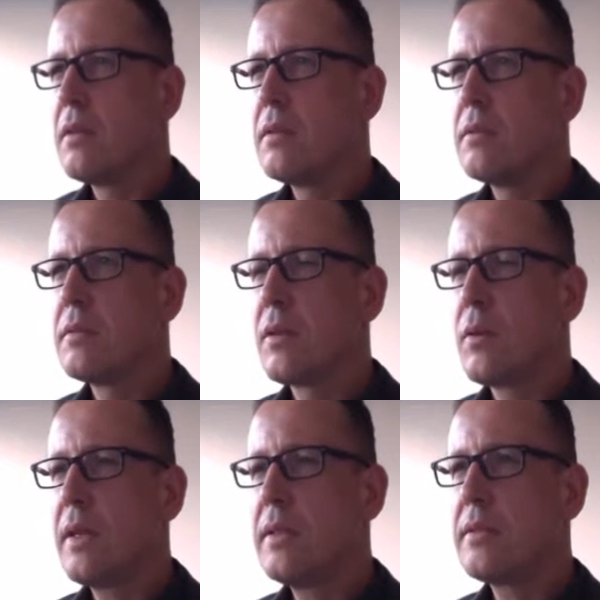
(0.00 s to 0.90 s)
So
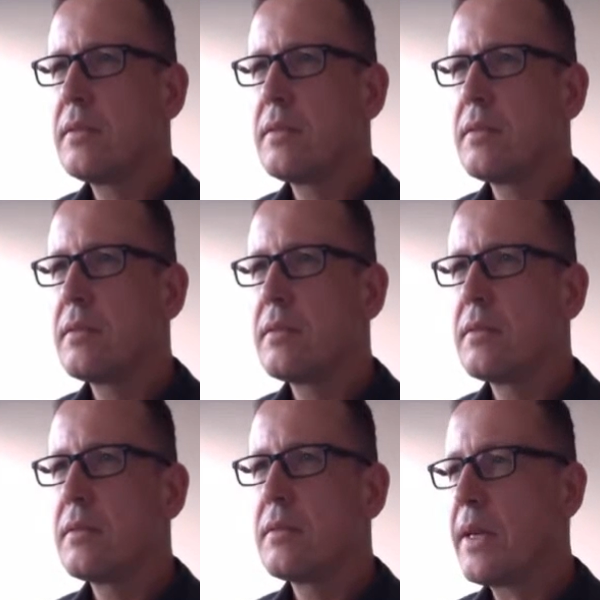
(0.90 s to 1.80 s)
let's go
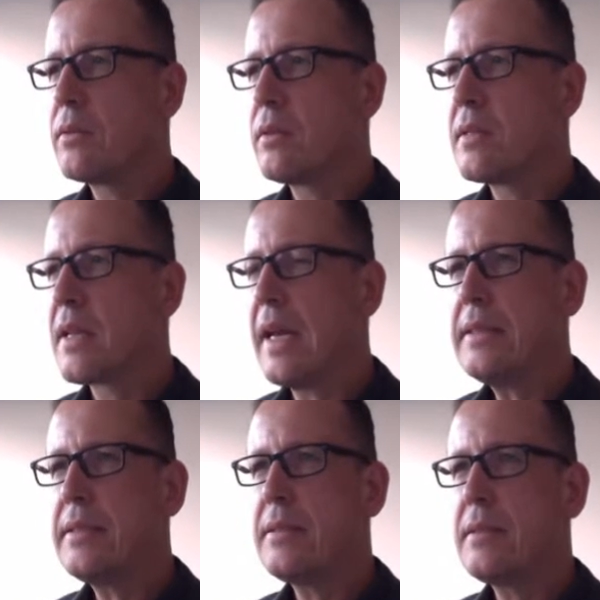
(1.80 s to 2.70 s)
back to the
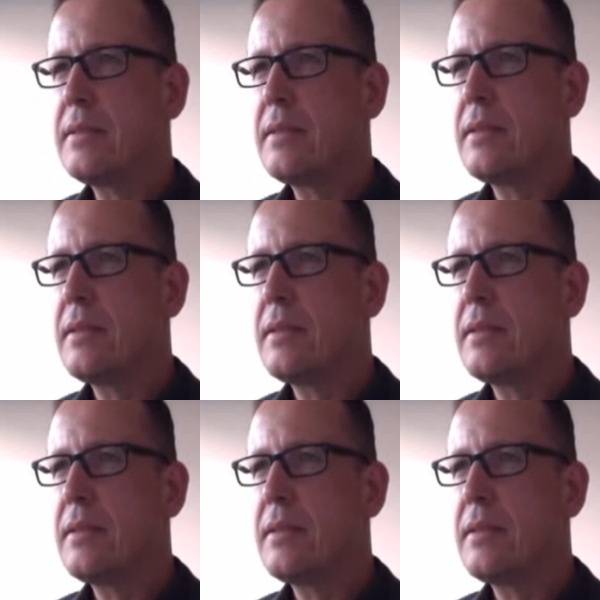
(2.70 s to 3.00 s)
slides.